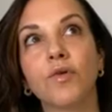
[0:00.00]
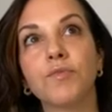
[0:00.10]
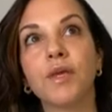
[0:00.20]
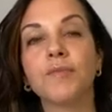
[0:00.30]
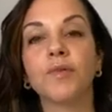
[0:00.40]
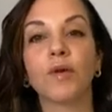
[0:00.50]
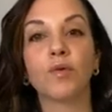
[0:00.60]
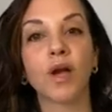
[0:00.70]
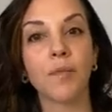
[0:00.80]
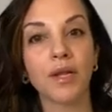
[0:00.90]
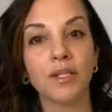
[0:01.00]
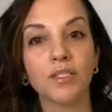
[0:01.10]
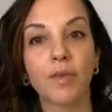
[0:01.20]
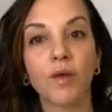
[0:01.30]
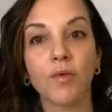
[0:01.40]
there were people that were coming
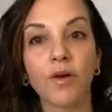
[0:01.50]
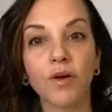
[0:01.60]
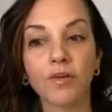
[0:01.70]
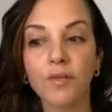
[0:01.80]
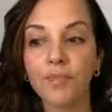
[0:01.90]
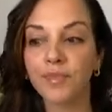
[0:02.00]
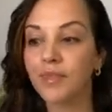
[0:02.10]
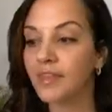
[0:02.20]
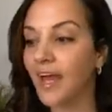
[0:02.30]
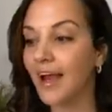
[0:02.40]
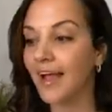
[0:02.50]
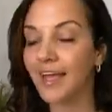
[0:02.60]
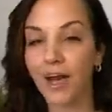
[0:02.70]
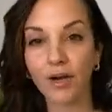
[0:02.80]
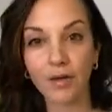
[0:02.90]
into my world that I
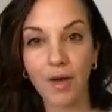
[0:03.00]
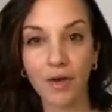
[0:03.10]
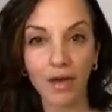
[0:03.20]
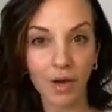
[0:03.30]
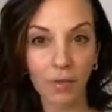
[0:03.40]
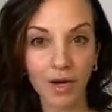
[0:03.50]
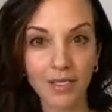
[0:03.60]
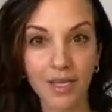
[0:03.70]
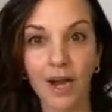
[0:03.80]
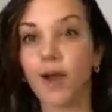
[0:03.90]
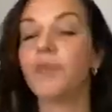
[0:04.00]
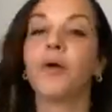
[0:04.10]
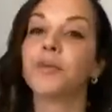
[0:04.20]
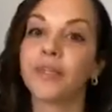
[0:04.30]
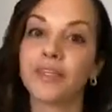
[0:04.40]
cared about and I wanted to care
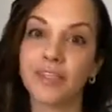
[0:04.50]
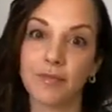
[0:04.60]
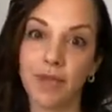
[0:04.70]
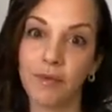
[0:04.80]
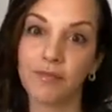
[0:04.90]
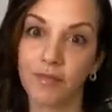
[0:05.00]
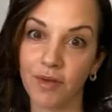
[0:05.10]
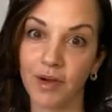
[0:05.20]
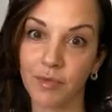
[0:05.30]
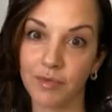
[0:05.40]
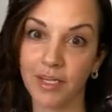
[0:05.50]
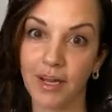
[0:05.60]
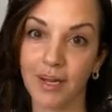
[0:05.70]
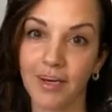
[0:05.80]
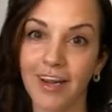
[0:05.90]
about, but at the same time it felt very
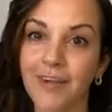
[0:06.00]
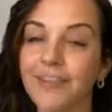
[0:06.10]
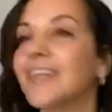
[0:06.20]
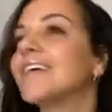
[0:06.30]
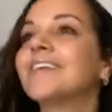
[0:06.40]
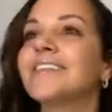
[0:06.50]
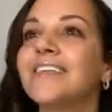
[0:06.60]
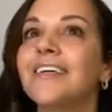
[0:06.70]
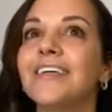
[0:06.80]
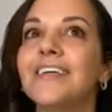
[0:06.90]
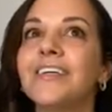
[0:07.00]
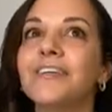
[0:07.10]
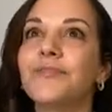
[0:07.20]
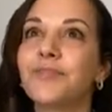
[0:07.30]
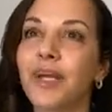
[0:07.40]
depleting. And I was like,
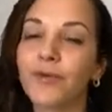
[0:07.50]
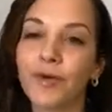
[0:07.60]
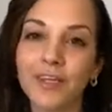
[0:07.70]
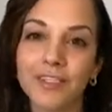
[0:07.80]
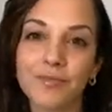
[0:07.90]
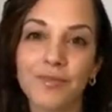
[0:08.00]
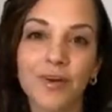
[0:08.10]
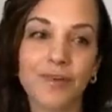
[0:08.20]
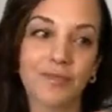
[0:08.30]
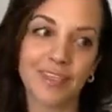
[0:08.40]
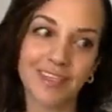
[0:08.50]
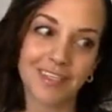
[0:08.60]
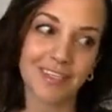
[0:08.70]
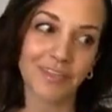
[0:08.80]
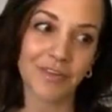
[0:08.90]
but I want to support, but
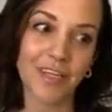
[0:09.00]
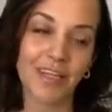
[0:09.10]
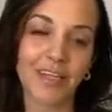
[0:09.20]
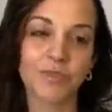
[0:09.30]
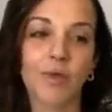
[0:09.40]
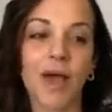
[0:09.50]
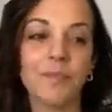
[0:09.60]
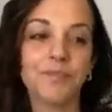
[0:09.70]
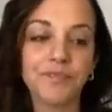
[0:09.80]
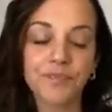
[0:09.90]
this is feeling this way.